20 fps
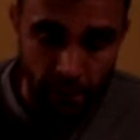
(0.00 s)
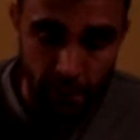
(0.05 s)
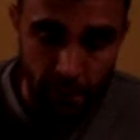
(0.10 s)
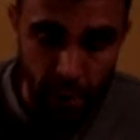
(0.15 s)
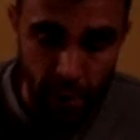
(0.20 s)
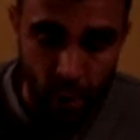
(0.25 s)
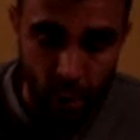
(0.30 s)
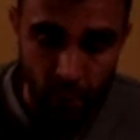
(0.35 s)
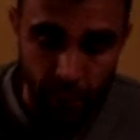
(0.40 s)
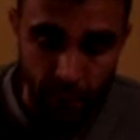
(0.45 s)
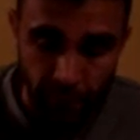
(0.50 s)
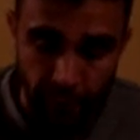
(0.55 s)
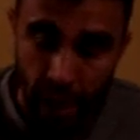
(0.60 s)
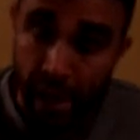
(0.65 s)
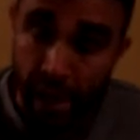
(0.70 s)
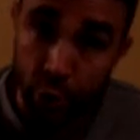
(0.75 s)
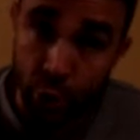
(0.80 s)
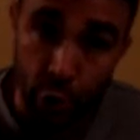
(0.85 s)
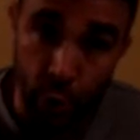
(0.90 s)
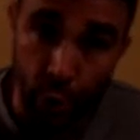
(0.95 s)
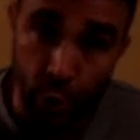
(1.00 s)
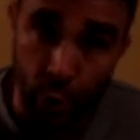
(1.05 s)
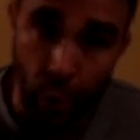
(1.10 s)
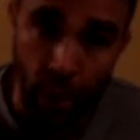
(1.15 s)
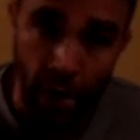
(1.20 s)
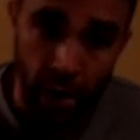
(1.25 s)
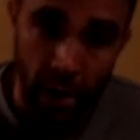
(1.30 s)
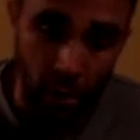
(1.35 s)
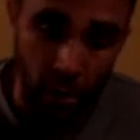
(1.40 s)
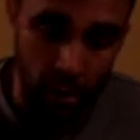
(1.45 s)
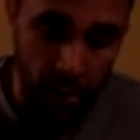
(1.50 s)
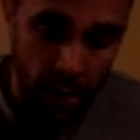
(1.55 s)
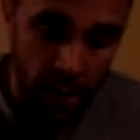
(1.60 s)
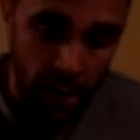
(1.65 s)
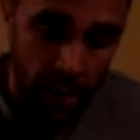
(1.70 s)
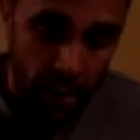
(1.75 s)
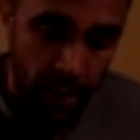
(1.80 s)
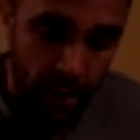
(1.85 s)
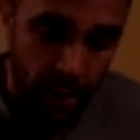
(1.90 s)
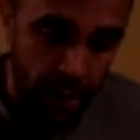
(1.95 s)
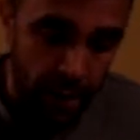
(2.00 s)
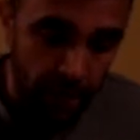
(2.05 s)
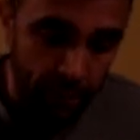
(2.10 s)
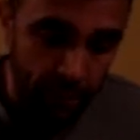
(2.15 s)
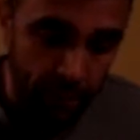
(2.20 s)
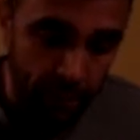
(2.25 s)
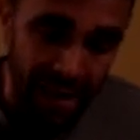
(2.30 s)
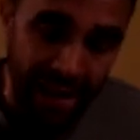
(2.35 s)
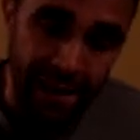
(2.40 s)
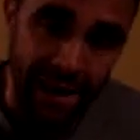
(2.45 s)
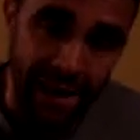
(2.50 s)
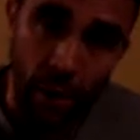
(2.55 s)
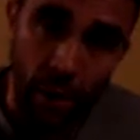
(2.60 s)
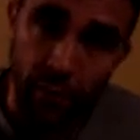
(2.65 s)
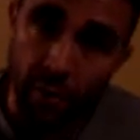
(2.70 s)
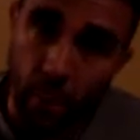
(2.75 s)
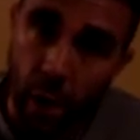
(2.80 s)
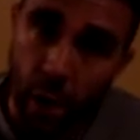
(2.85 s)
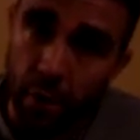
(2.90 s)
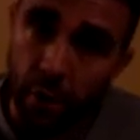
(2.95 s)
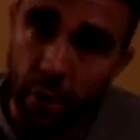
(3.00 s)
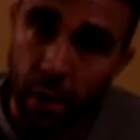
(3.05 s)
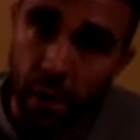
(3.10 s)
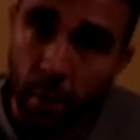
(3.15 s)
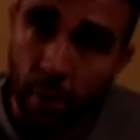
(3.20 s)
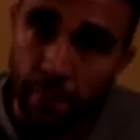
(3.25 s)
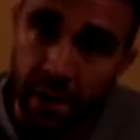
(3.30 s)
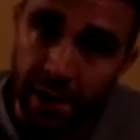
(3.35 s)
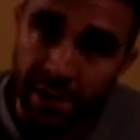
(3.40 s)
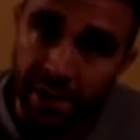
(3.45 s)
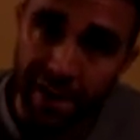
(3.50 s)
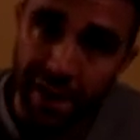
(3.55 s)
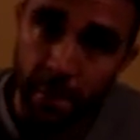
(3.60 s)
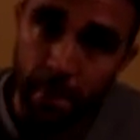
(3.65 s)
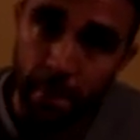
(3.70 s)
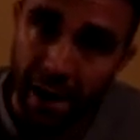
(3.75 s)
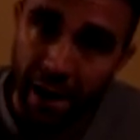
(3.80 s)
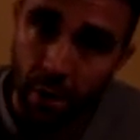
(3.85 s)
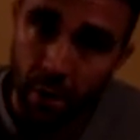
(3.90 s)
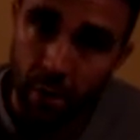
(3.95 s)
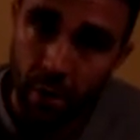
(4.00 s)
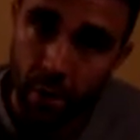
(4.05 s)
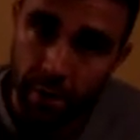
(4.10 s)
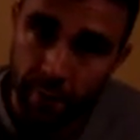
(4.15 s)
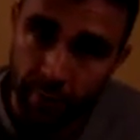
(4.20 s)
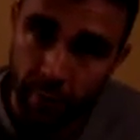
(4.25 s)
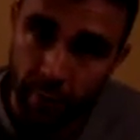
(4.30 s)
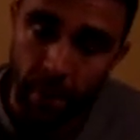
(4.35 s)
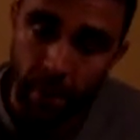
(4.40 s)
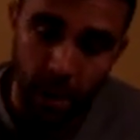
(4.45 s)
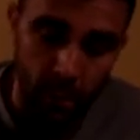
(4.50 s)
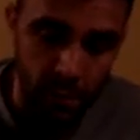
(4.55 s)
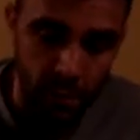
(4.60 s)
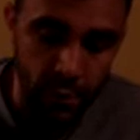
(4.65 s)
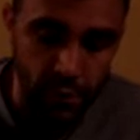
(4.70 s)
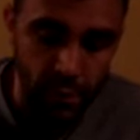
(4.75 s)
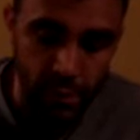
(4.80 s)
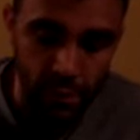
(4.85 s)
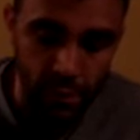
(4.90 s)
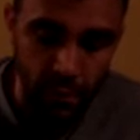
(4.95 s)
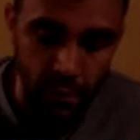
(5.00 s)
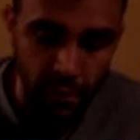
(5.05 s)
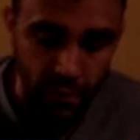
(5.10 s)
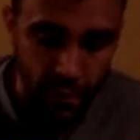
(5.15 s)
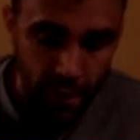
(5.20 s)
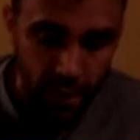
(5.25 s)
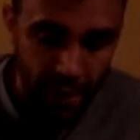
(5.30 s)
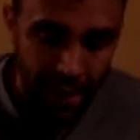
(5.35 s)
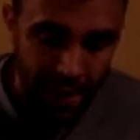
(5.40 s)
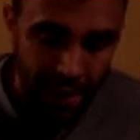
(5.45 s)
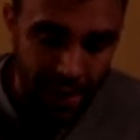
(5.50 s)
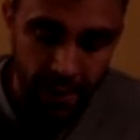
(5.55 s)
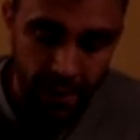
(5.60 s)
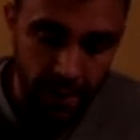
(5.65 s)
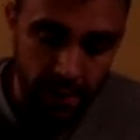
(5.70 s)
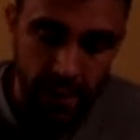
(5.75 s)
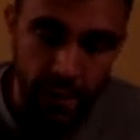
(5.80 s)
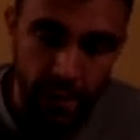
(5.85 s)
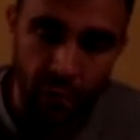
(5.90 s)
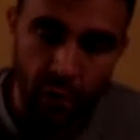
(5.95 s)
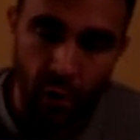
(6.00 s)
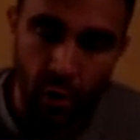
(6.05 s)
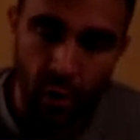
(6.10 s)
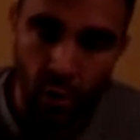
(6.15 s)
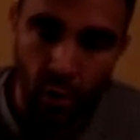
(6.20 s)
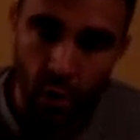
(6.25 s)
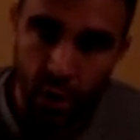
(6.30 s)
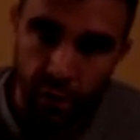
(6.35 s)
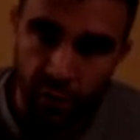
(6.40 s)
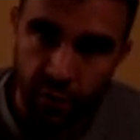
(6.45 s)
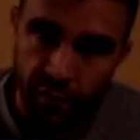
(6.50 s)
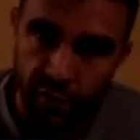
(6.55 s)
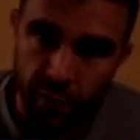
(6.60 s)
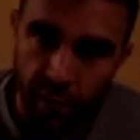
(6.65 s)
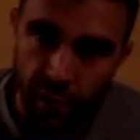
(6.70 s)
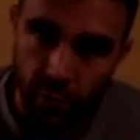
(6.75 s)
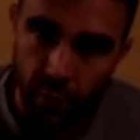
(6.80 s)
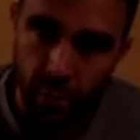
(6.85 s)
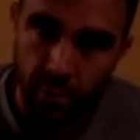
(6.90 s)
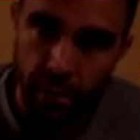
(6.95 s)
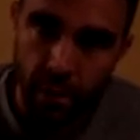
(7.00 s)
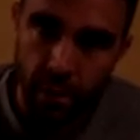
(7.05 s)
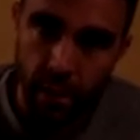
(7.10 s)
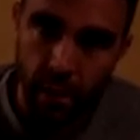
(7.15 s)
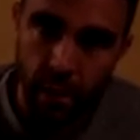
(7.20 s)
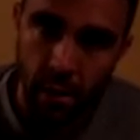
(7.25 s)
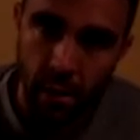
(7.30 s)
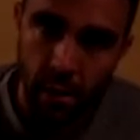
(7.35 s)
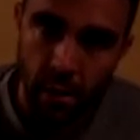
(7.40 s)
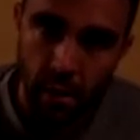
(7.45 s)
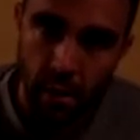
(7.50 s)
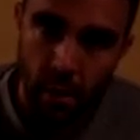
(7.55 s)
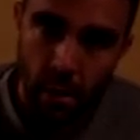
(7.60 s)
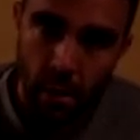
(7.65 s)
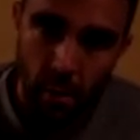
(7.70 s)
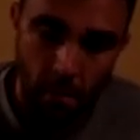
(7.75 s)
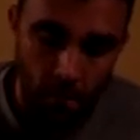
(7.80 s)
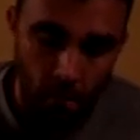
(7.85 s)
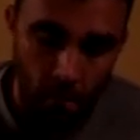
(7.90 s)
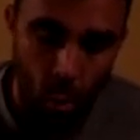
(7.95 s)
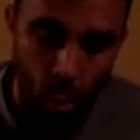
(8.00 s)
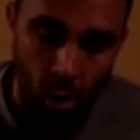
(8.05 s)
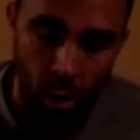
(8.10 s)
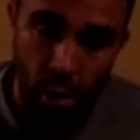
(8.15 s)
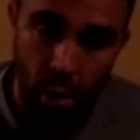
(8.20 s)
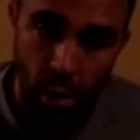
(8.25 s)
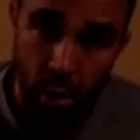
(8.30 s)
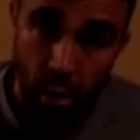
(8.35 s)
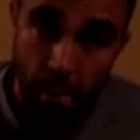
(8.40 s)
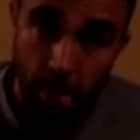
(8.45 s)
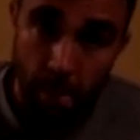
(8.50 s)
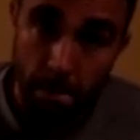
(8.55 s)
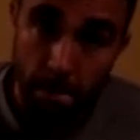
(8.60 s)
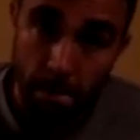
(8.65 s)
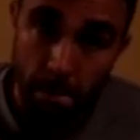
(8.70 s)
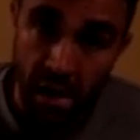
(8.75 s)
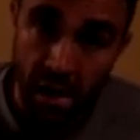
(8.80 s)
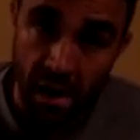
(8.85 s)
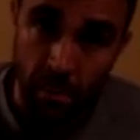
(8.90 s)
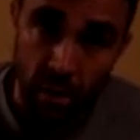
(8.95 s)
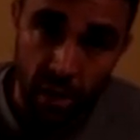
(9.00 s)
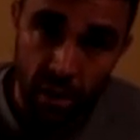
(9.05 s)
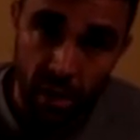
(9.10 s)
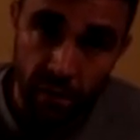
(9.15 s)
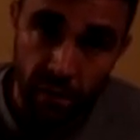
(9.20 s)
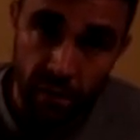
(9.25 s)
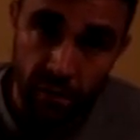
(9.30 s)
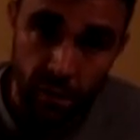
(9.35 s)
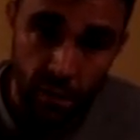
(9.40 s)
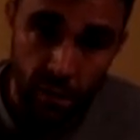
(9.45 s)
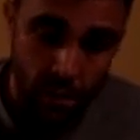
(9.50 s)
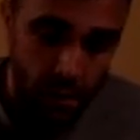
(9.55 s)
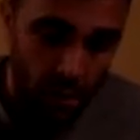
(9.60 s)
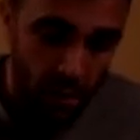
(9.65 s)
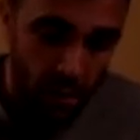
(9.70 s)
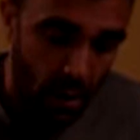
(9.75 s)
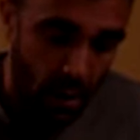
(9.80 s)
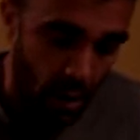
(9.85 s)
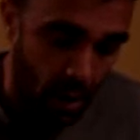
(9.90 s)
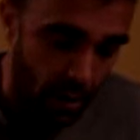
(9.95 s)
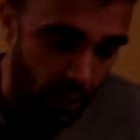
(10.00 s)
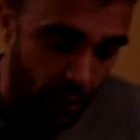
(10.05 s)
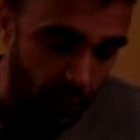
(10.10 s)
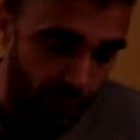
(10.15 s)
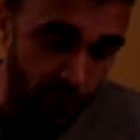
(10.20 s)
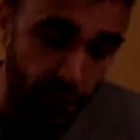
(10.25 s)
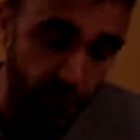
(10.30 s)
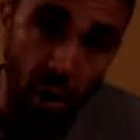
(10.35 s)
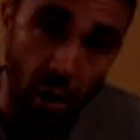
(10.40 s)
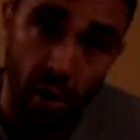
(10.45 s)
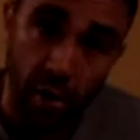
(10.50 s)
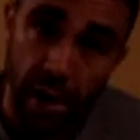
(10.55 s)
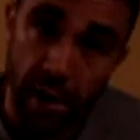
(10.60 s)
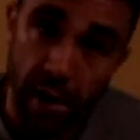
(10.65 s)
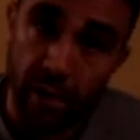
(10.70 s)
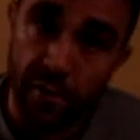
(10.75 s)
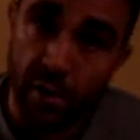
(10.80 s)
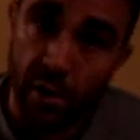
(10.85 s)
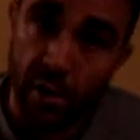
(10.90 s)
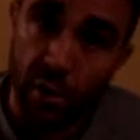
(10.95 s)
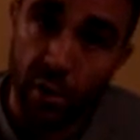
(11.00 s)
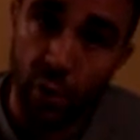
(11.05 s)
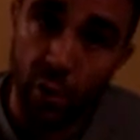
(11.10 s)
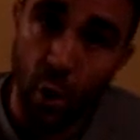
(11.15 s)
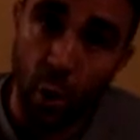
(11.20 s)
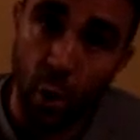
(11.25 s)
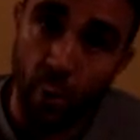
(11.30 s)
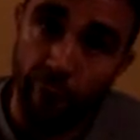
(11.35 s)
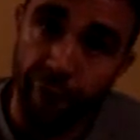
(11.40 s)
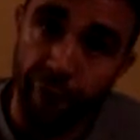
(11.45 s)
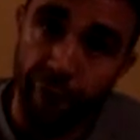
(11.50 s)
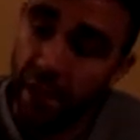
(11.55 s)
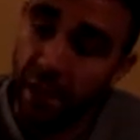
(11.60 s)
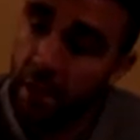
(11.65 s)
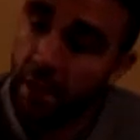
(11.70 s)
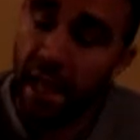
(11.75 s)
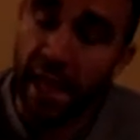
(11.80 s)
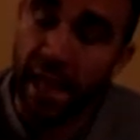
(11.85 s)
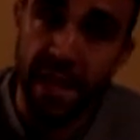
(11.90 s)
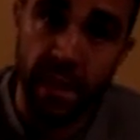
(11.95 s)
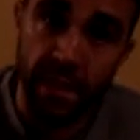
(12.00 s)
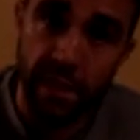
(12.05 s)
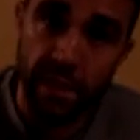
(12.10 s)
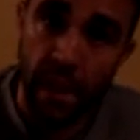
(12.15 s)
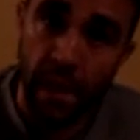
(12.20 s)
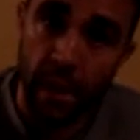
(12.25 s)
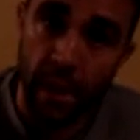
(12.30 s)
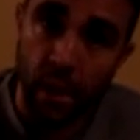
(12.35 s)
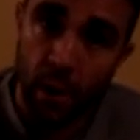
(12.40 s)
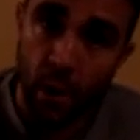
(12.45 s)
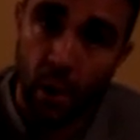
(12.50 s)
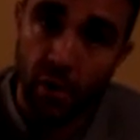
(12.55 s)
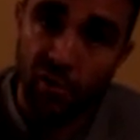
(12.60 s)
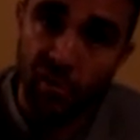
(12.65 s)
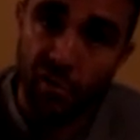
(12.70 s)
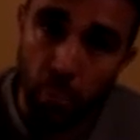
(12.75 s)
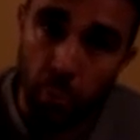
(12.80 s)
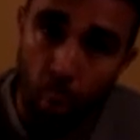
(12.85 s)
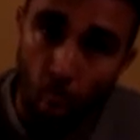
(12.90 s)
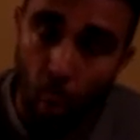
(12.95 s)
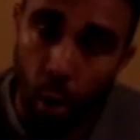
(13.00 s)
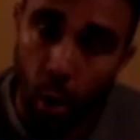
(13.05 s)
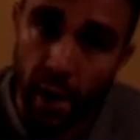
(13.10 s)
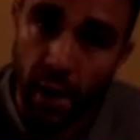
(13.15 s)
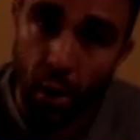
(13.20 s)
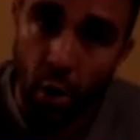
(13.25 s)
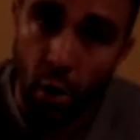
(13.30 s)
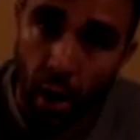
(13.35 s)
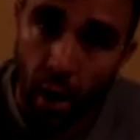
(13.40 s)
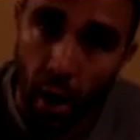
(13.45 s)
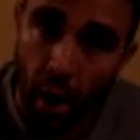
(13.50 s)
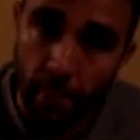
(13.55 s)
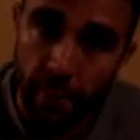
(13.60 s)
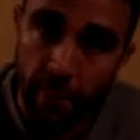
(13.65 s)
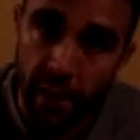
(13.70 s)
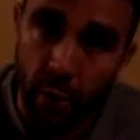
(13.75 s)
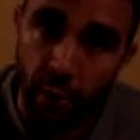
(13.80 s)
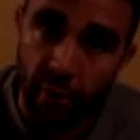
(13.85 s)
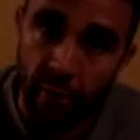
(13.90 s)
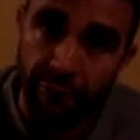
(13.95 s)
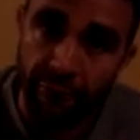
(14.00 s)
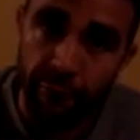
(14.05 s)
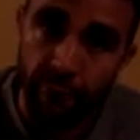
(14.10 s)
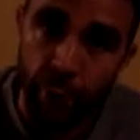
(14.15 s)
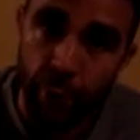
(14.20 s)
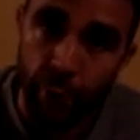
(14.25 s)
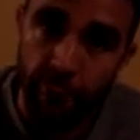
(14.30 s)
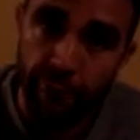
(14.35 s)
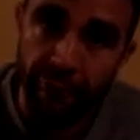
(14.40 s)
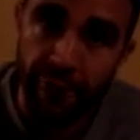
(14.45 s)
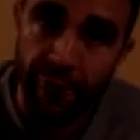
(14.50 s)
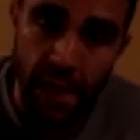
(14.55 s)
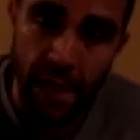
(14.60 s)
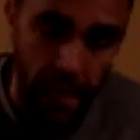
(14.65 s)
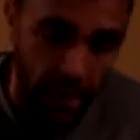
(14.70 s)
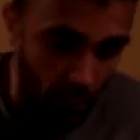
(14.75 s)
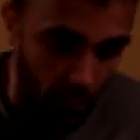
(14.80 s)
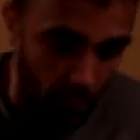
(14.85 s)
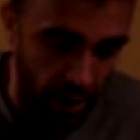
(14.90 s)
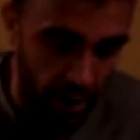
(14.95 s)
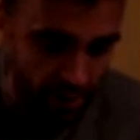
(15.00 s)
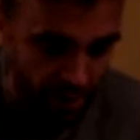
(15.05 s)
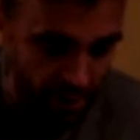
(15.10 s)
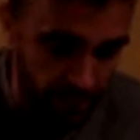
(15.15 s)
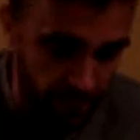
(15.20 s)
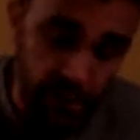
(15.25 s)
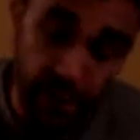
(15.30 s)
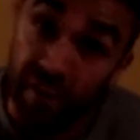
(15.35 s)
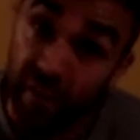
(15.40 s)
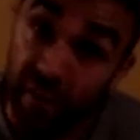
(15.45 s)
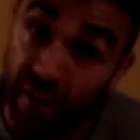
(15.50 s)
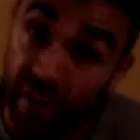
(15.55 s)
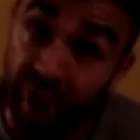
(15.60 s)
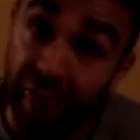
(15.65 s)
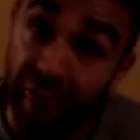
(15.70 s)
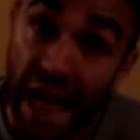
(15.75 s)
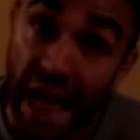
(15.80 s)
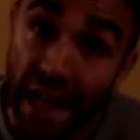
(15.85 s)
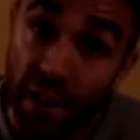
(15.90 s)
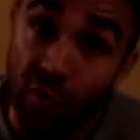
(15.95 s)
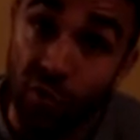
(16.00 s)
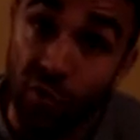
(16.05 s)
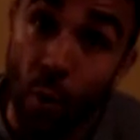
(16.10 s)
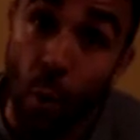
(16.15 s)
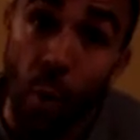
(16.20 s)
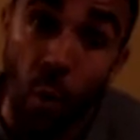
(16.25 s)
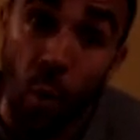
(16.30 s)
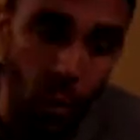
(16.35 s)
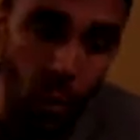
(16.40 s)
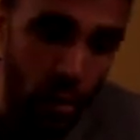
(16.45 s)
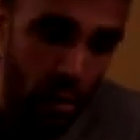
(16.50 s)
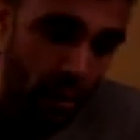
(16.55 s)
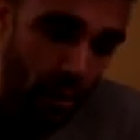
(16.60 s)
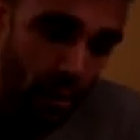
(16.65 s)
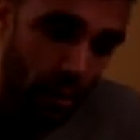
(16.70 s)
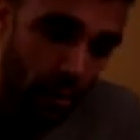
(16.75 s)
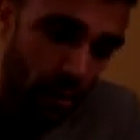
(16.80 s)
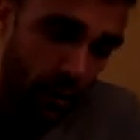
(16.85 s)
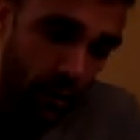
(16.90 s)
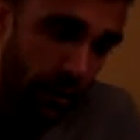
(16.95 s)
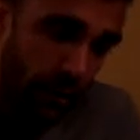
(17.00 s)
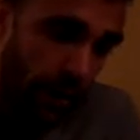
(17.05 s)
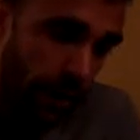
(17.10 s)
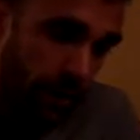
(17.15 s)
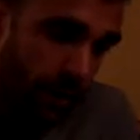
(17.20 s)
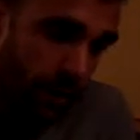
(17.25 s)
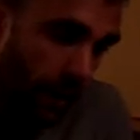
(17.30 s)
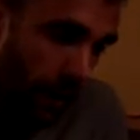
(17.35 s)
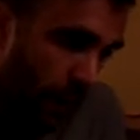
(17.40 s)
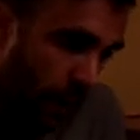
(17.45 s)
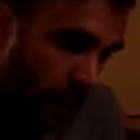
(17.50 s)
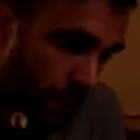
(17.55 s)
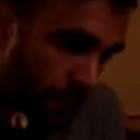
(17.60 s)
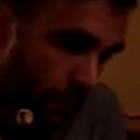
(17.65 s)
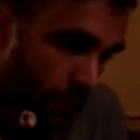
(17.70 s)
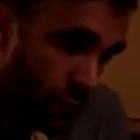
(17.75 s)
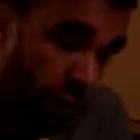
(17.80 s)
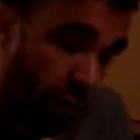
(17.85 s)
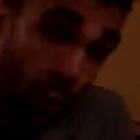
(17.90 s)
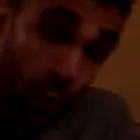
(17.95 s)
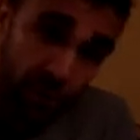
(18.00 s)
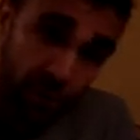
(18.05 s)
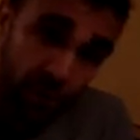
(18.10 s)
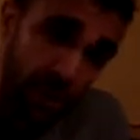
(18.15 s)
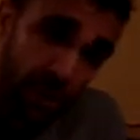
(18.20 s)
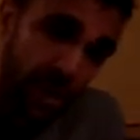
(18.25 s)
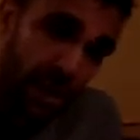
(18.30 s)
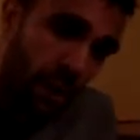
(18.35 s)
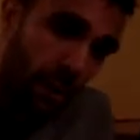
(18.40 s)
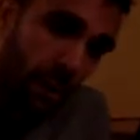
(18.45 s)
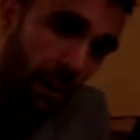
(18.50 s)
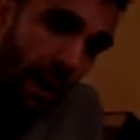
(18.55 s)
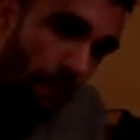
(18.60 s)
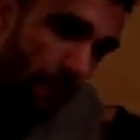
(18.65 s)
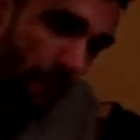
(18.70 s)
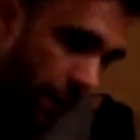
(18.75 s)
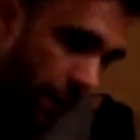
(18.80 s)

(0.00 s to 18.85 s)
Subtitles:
you know, fine shoe to wear. Now, some other companies like Merrell have come out with shoes. I think these are considerably more minimalist as far as you don't feel anything supporting or cupping your feet anywhere. It just feels like a flat sole. Alright, so speaking about